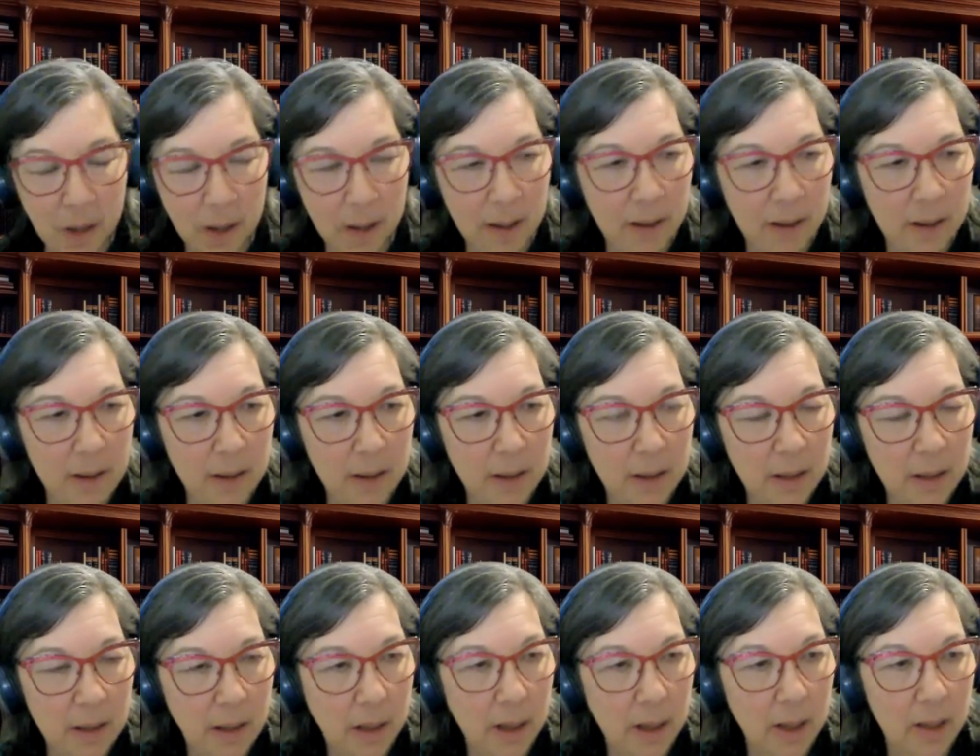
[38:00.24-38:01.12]

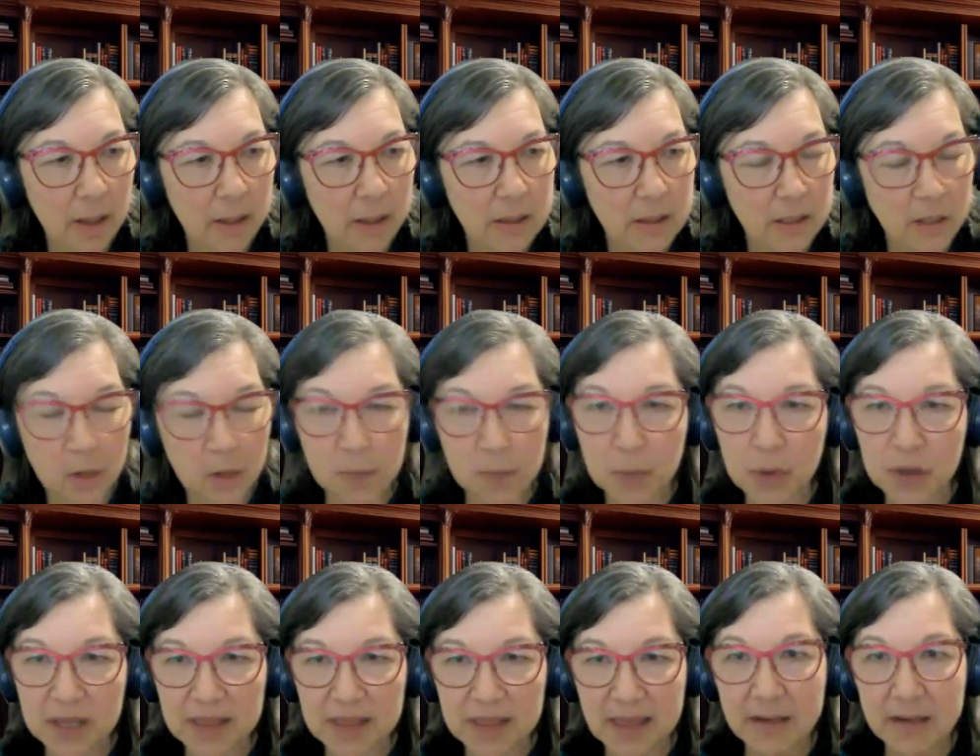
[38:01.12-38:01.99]
uh, start
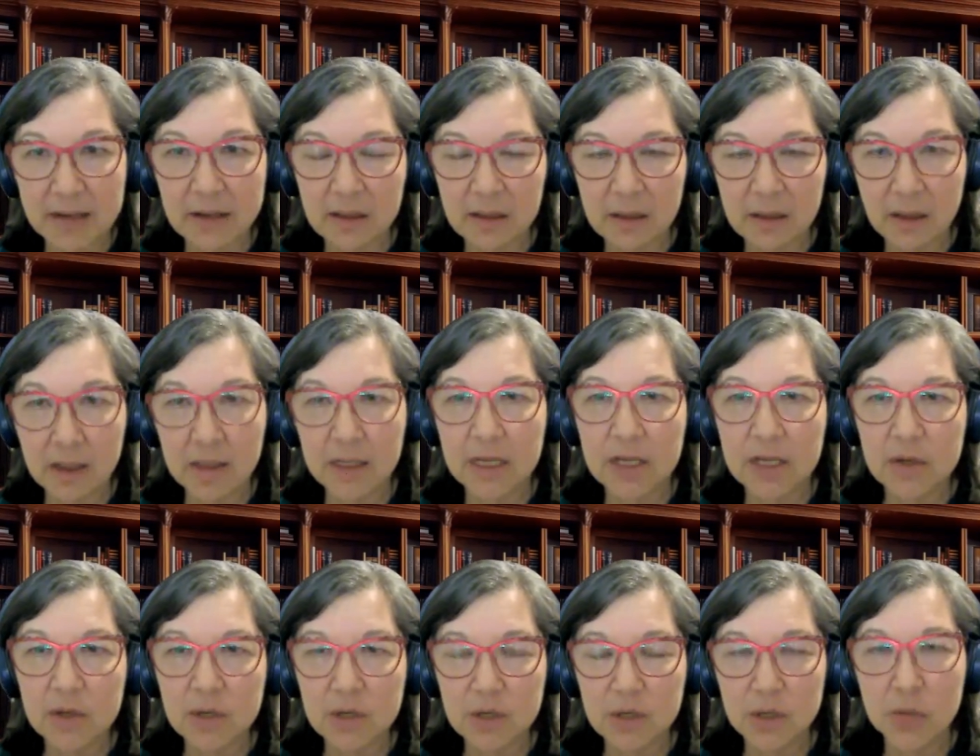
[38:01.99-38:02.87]
putting that on a
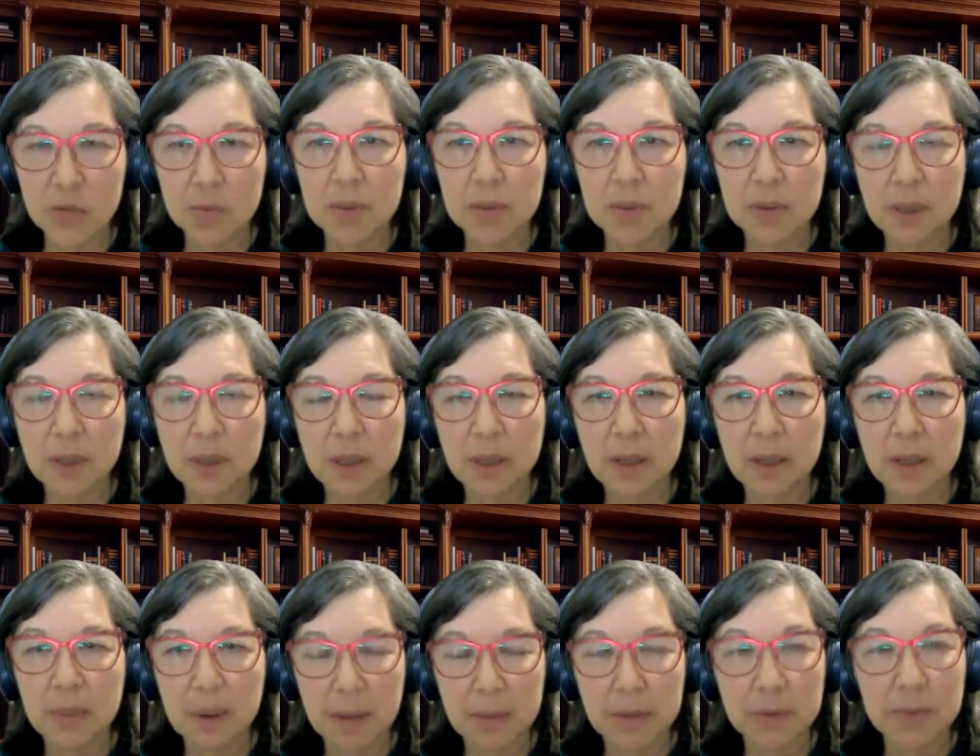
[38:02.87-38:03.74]
YouTube,
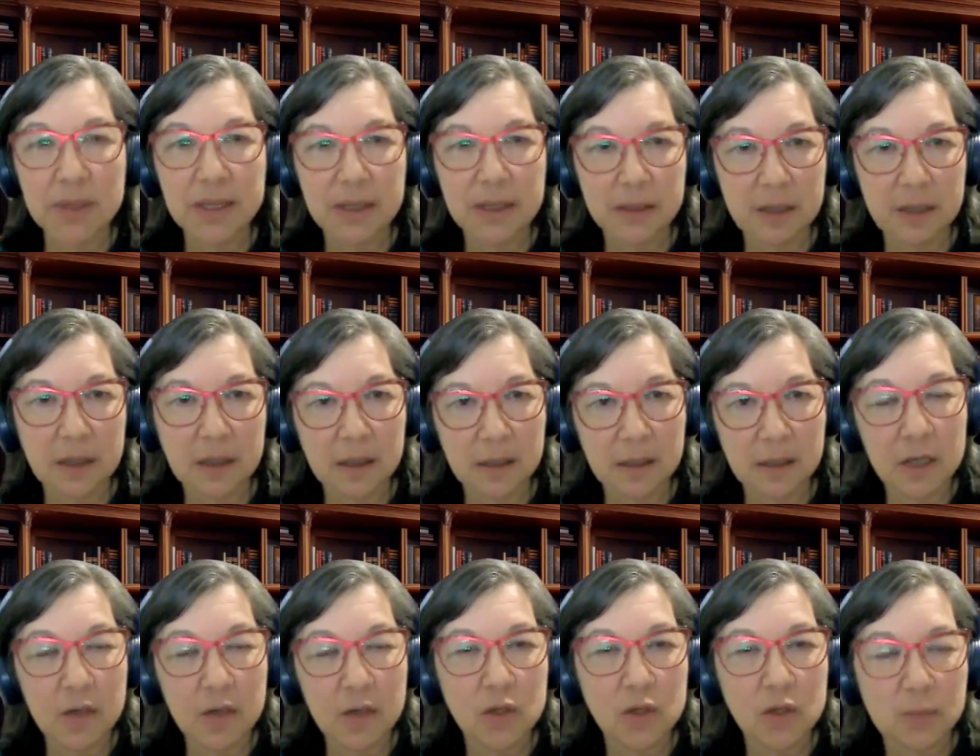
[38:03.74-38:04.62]
probably on a
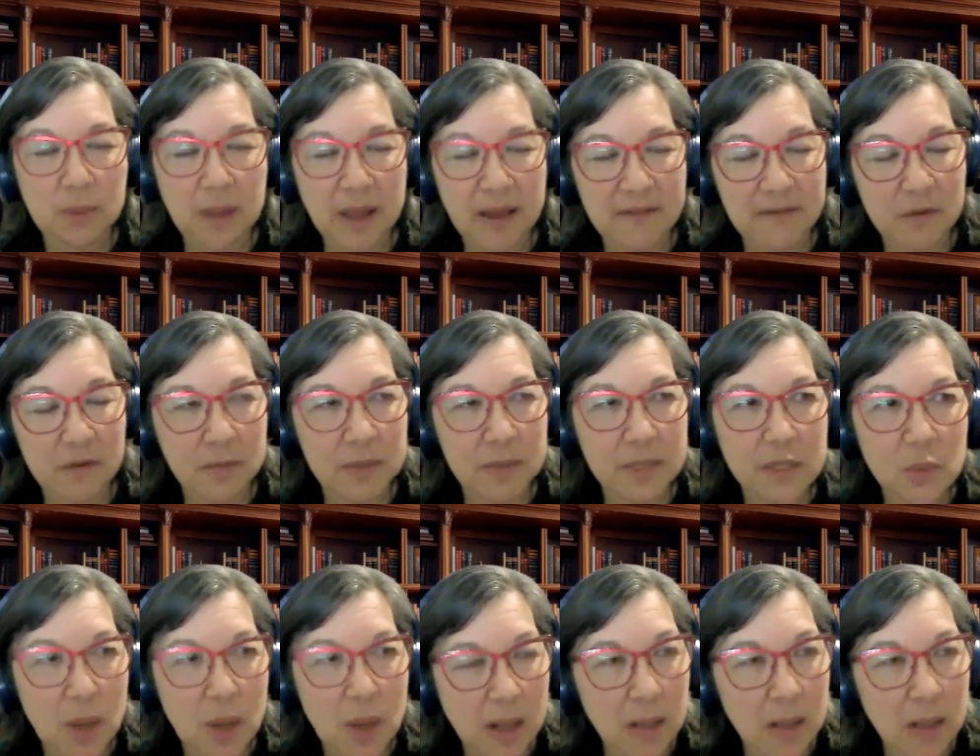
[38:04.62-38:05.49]
YouTube platform
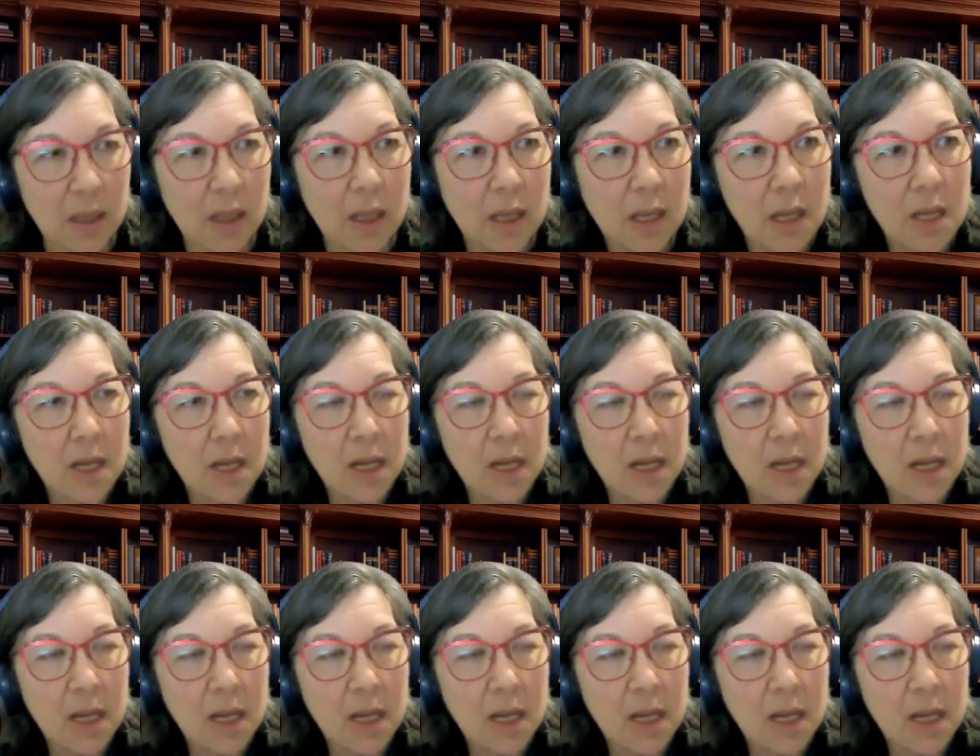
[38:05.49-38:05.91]
as well.